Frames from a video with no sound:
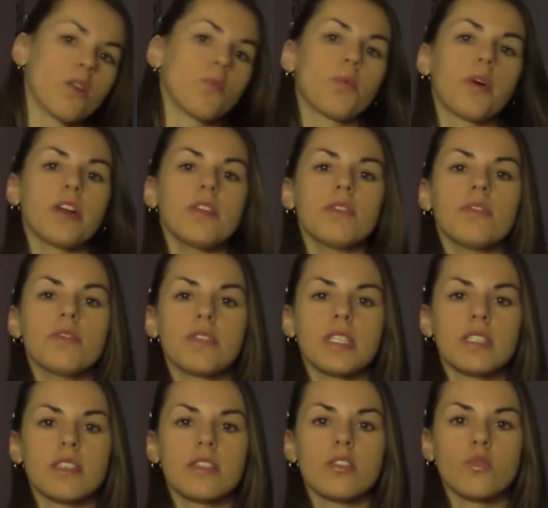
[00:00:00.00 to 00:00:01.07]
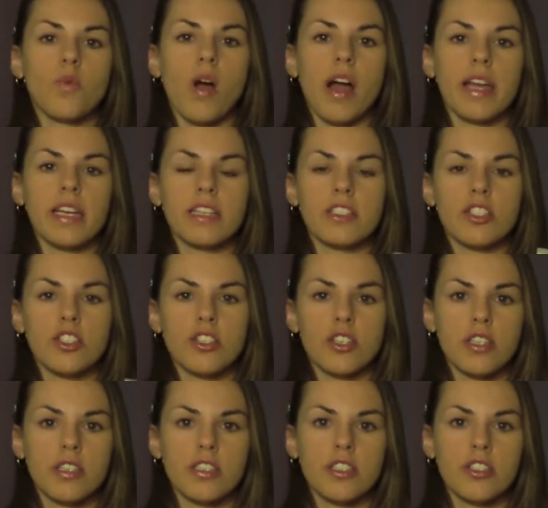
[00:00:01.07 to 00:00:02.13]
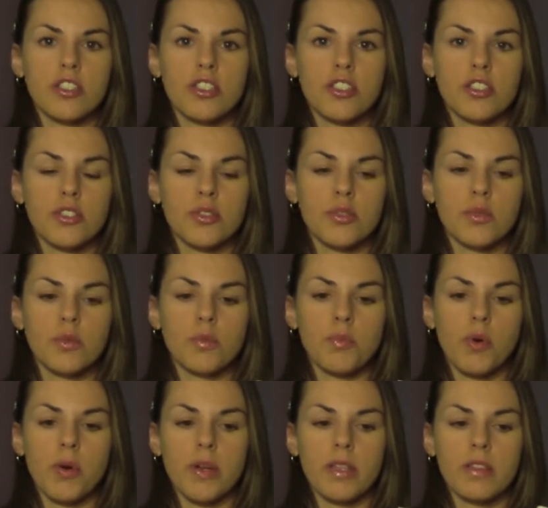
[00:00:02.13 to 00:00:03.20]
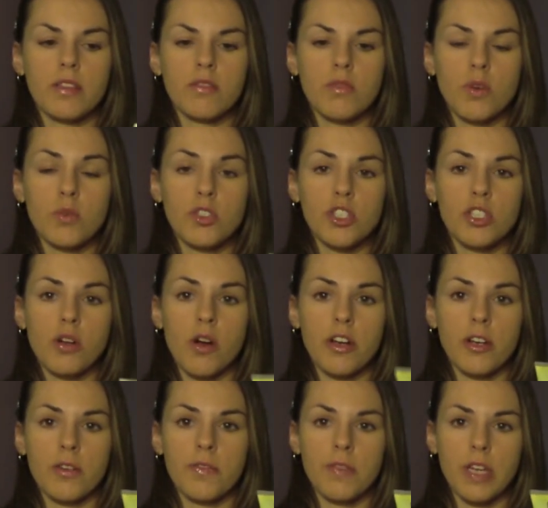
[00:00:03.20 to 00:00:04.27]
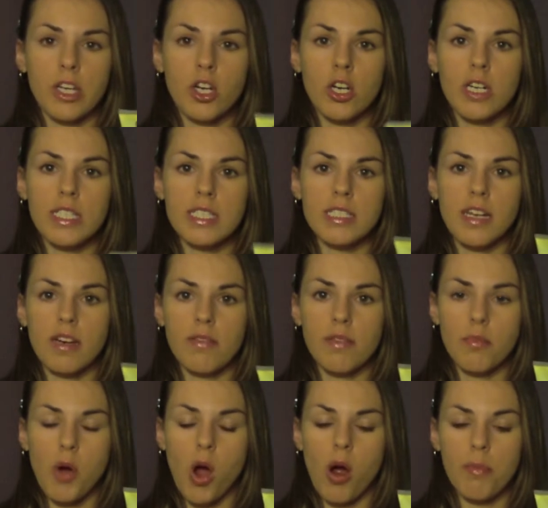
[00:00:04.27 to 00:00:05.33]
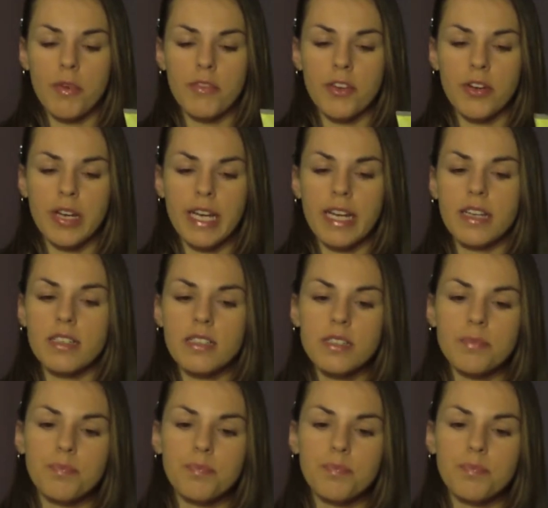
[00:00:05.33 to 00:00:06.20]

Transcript: One of the reasons why it's good to put the lotion on your finger instead of the palm of your hand